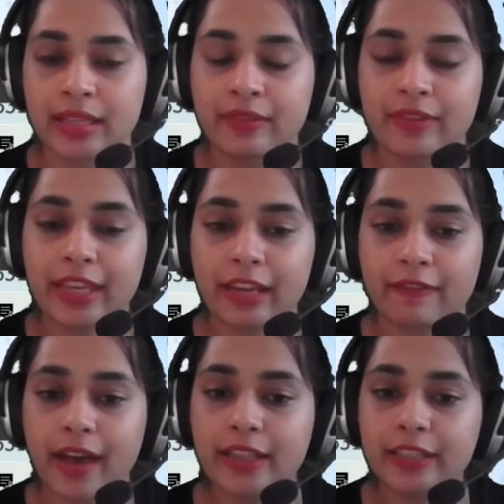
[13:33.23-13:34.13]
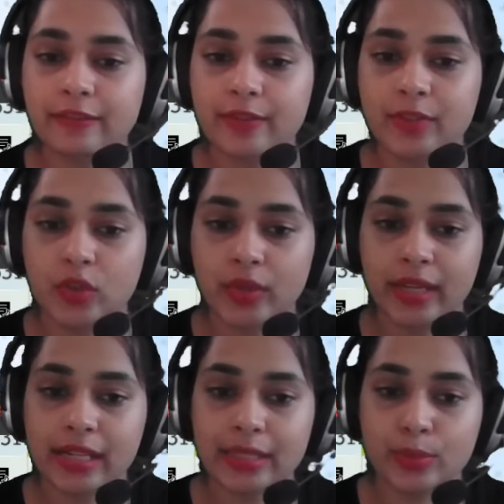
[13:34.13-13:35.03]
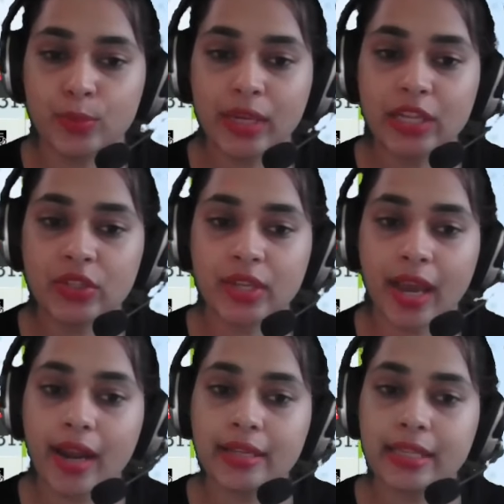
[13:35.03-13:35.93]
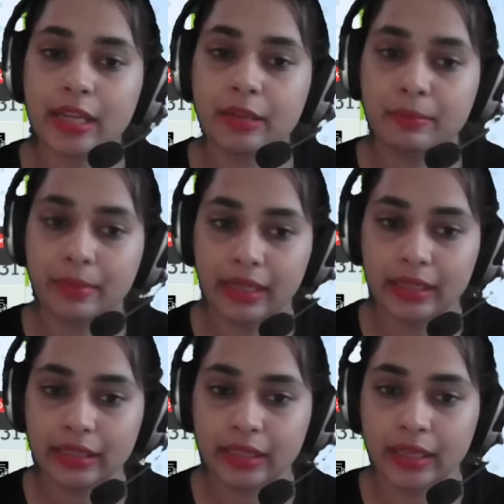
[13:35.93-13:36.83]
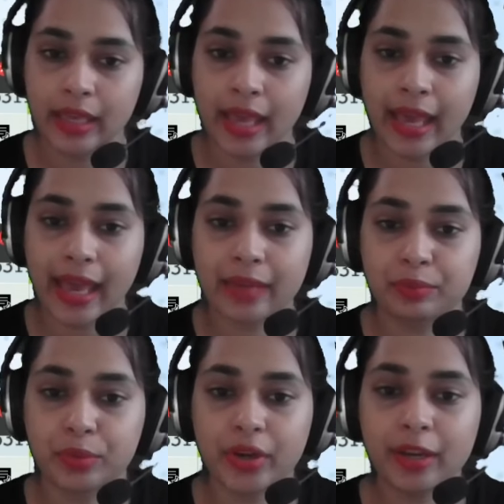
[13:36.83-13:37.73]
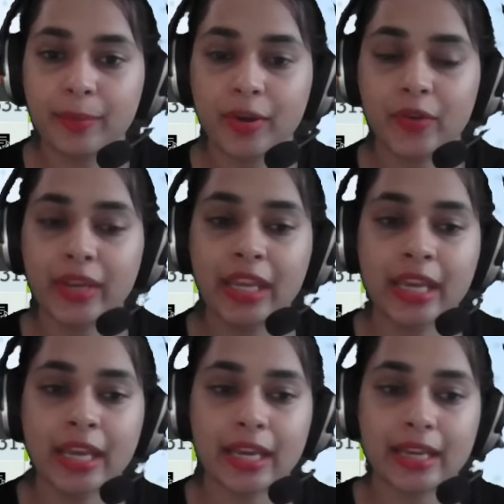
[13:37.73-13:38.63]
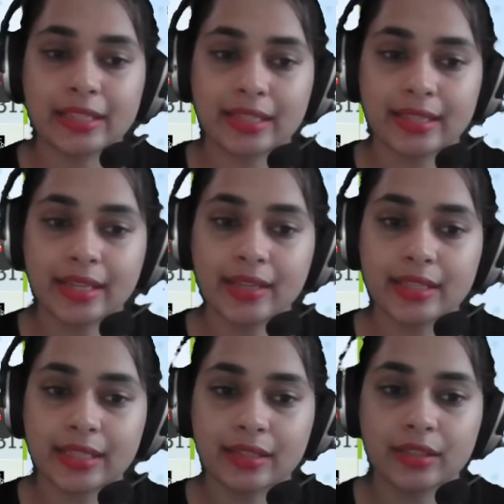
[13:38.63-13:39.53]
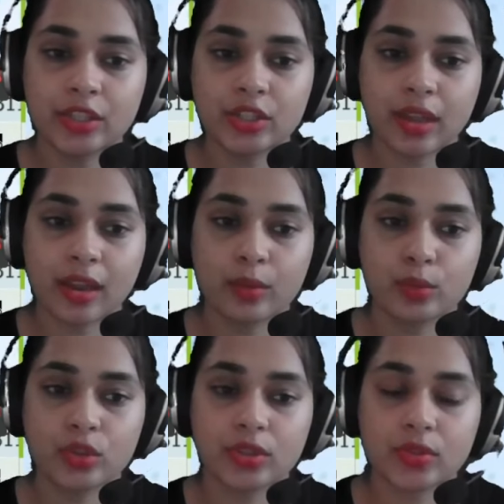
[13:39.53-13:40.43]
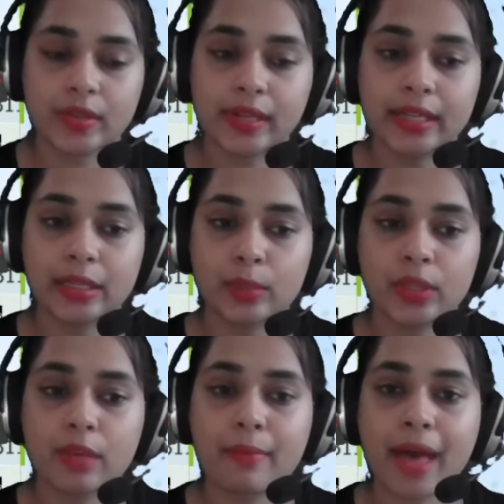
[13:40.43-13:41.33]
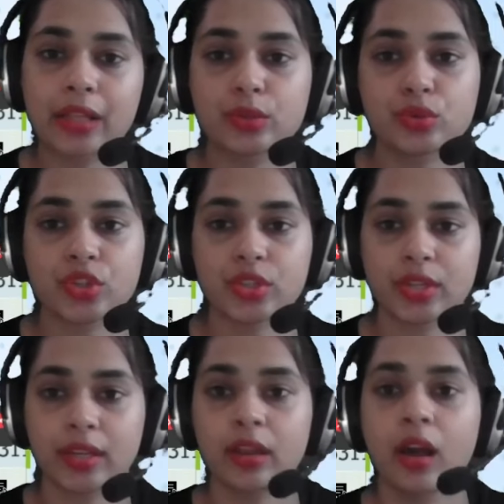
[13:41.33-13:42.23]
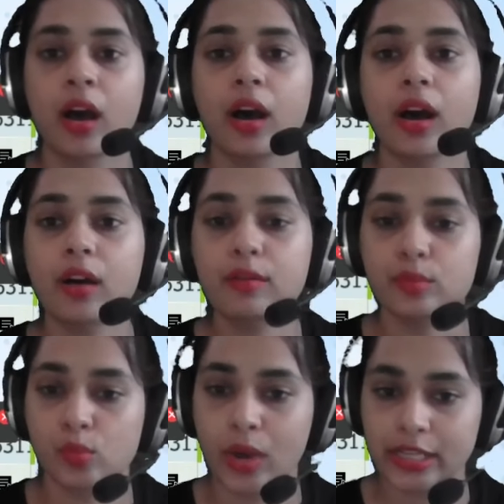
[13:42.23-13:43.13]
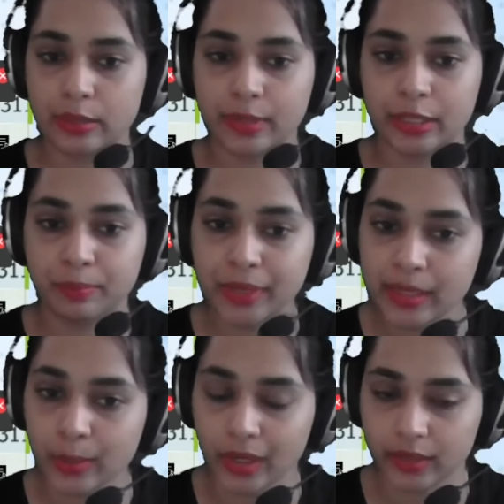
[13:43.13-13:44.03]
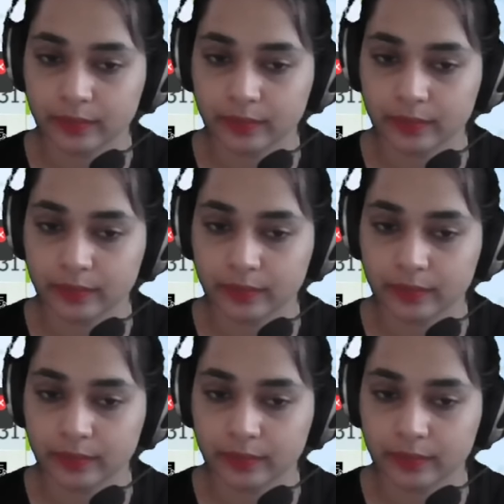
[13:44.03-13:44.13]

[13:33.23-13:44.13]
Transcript: we can find it from cereals, wheat, carrot and milk and beriberi as a serious condition which is related with the malnutrition of vitamin B1.